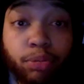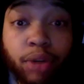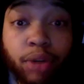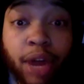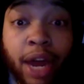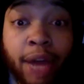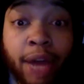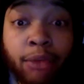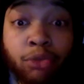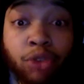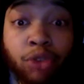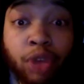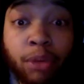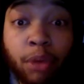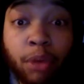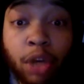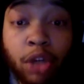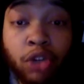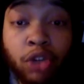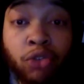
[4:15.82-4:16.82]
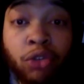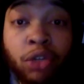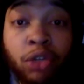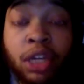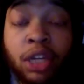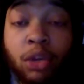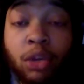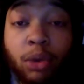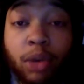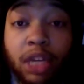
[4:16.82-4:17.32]
prime Draymond
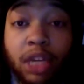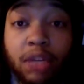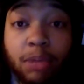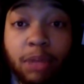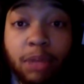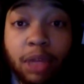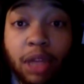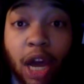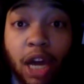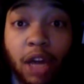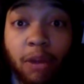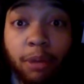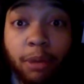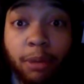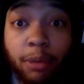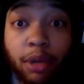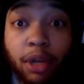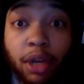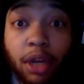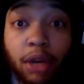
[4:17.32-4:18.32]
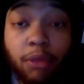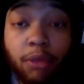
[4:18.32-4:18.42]
Green, the way he's been locking people up.